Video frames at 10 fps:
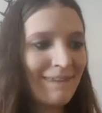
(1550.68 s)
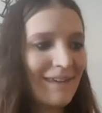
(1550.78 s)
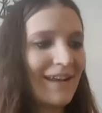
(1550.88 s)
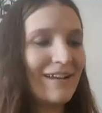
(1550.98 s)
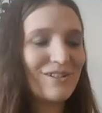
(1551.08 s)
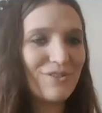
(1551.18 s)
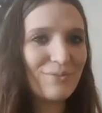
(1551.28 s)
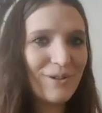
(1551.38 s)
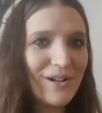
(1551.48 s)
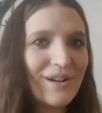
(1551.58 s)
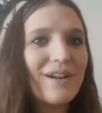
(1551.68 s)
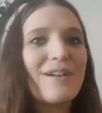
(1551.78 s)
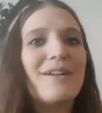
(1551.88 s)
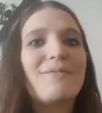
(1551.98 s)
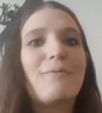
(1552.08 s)
and had to go to work,
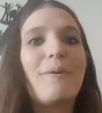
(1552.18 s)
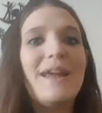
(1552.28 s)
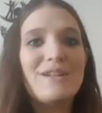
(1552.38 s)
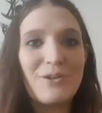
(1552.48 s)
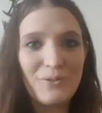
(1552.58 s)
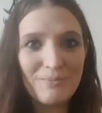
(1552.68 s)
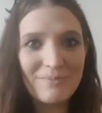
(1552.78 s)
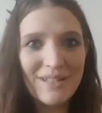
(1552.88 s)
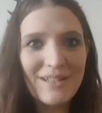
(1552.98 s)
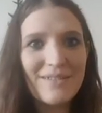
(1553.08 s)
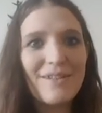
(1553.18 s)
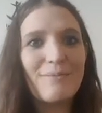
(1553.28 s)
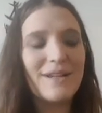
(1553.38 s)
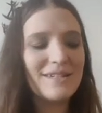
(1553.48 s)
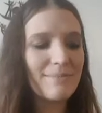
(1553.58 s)
went home
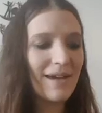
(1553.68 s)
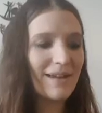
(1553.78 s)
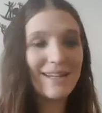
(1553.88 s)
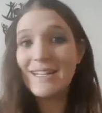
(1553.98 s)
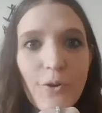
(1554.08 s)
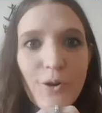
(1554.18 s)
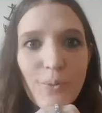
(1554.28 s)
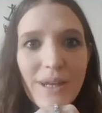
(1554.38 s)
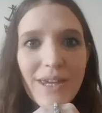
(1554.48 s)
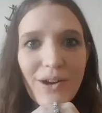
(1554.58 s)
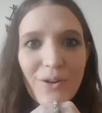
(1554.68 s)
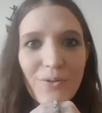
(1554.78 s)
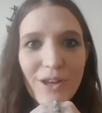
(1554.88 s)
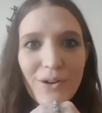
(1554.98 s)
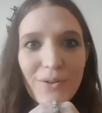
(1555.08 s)
and went to bed. Before we go
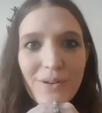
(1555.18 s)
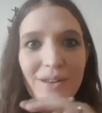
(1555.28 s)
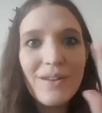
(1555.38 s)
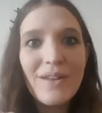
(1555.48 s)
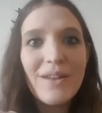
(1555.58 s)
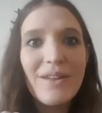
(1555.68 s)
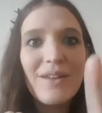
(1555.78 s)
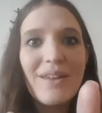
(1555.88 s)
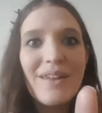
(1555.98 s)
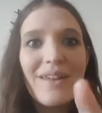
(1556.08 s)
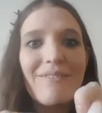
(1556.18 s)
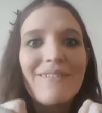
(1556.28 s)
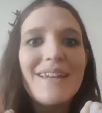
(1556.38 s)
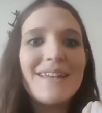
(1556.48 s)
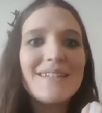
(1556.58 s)
though,
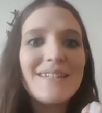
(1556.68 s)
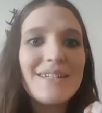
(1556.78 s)
we need to see